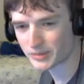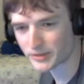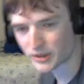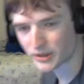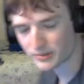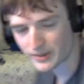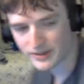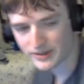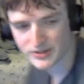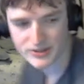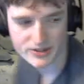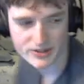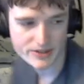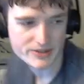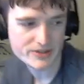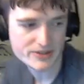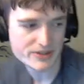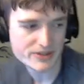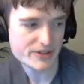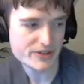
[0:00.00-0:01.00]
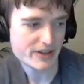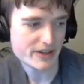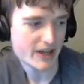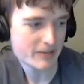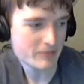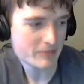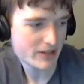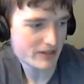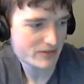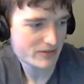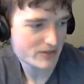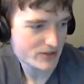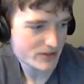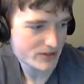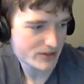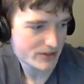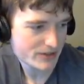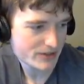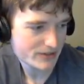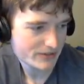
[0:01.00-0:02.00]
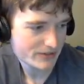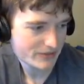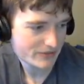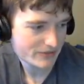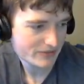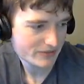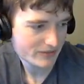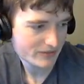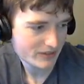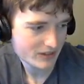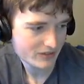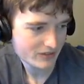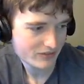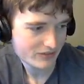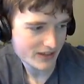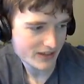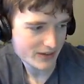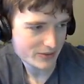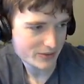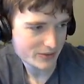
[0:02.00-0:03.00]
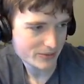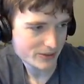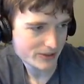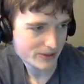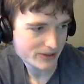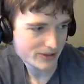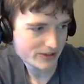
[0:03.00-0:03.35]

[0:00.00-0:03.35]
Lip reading: your mouse cursor? I'm not even sure if that would work.